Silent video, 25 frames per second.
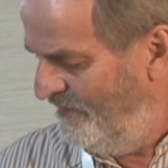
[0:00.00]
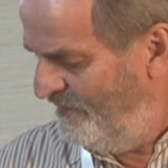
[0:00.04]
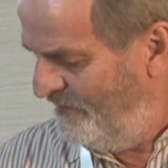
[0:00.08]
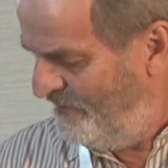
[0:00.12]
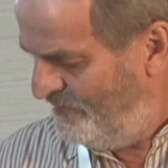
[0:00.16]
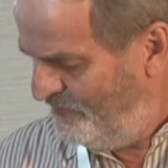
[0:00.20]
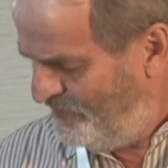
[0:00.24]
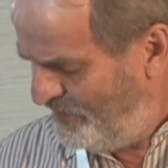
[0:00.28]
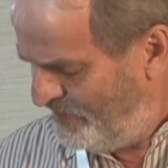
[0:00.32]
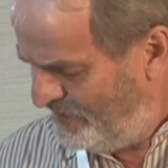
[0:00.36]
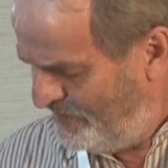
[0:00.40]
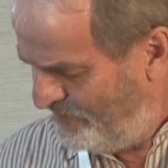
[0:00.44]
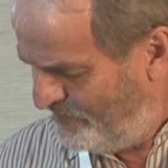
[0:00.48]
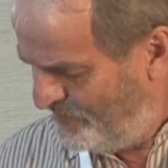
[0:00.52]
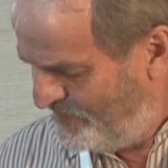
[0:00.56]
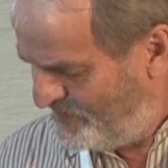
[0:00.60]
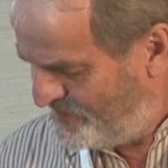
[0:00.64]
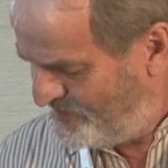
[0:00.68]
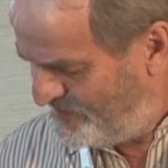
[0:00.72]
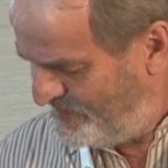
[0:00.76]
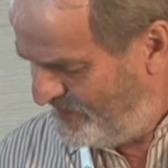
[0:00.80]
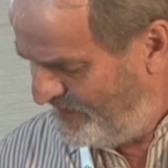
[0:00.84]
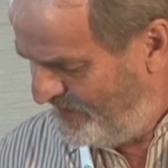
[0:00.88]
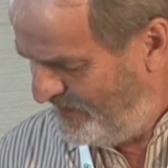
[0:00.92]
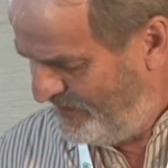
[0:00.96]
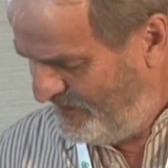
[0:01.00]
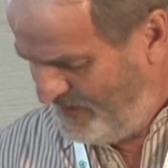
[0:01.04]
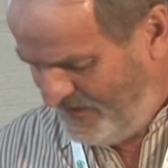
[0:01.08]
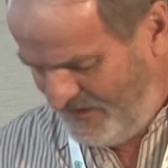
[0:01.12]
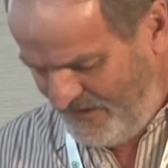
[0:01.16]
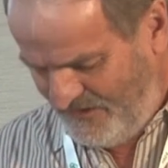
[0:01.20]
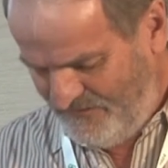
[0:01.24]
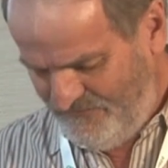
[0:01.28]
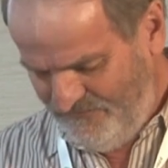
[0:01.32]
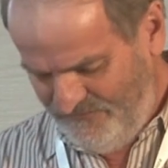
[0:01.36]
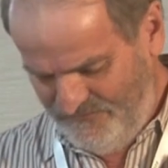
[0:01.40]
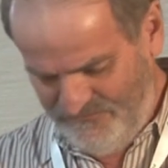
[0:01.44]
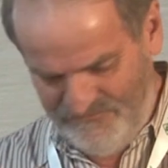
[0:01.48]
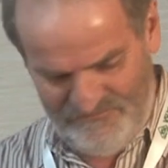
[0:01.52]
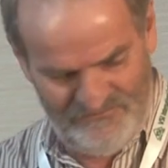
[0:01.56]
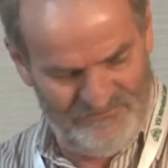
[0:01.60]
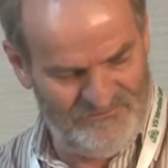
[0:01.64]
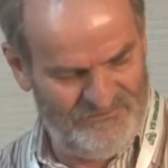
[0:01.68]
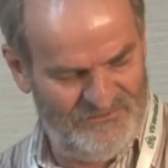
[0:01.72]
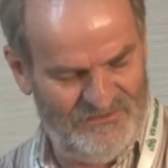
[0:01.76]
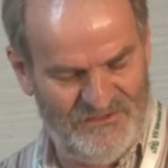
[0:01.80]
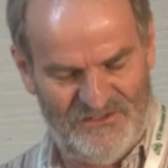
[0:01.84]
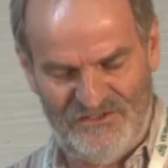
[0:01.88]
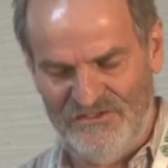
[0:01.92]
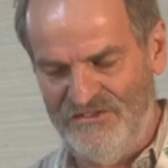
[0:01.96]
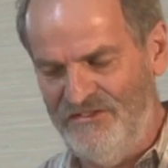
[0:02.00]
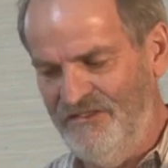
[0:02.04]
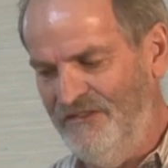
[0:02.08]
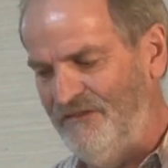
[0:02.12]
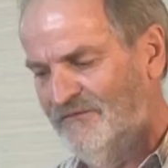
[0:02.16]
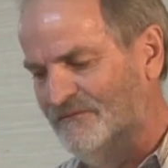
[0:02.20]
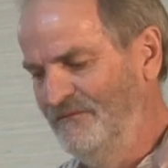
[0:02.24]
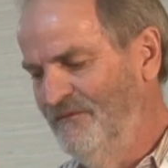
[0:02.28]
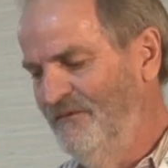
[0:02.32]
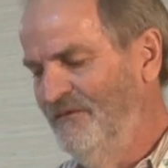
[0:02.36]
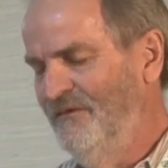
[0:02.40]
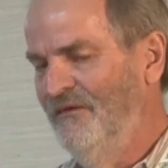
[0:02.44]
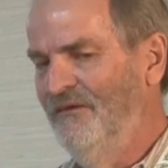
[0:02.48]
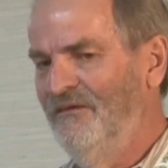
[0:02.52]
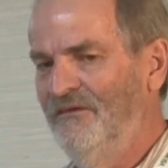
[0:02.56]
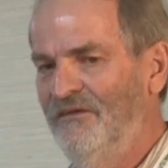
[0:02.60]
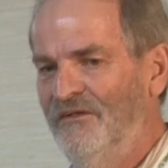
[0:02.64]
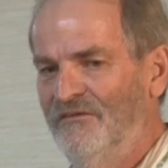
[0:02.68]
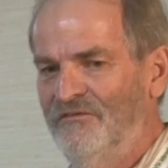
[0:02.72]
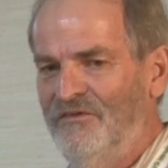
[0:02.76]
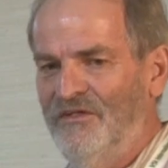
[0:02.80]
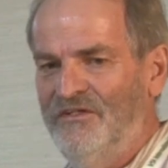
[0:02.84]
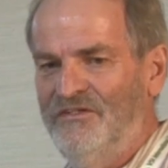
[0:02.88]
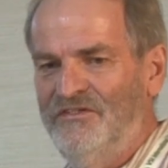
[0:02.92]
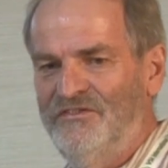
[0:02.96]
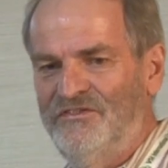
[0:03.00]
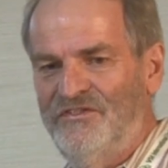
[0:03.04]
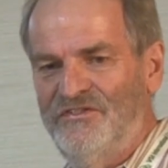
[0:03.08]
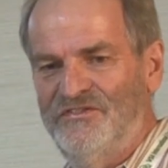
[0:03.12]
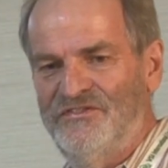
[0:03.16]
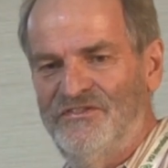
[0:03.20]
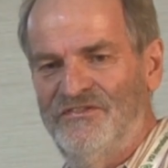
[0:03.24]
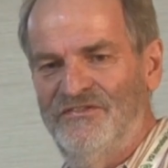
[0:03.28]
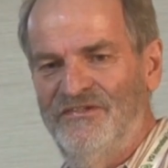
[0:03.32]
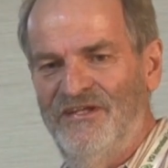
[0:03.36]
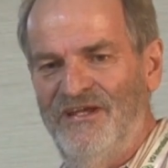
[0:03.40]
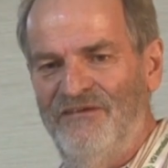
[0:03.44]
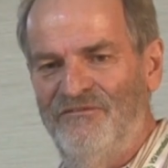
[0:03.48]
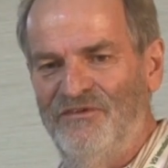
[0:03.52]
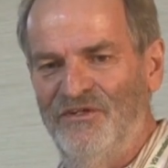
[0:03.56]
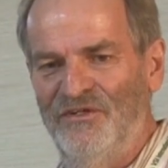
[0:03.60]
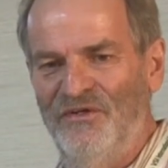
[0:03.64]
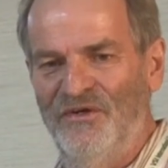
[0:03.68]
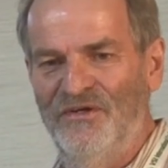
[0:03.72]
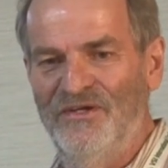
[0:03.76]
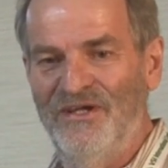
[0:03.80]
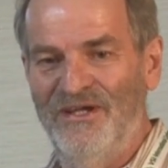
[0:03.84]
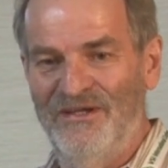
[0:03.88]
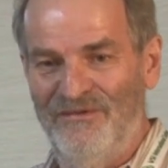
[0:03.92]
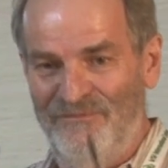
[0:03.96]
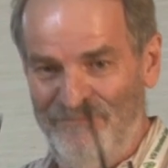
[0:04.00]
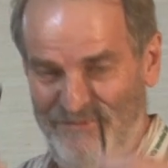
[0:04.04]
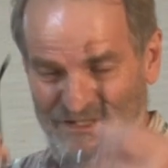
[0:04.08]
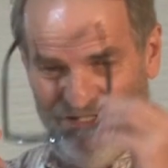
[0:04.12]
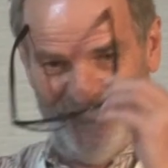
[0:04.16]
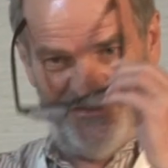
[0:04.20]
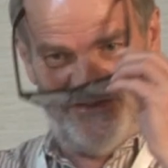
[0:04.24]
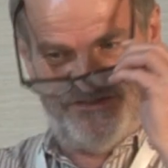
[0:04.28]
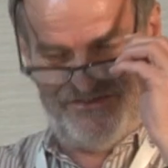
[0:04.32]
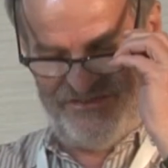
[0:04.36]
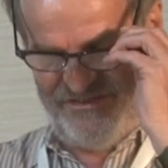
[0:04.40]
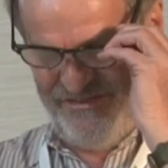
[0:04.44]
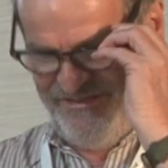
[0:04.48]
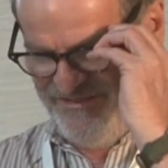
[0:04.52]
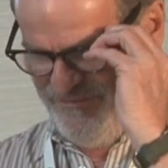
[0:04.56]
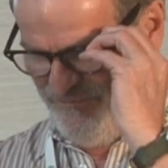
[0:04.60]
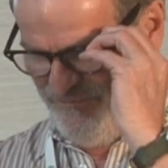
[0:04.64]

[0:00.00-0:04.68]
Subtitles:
I'm going to list that again. If I could just have a look, I'll be able to see the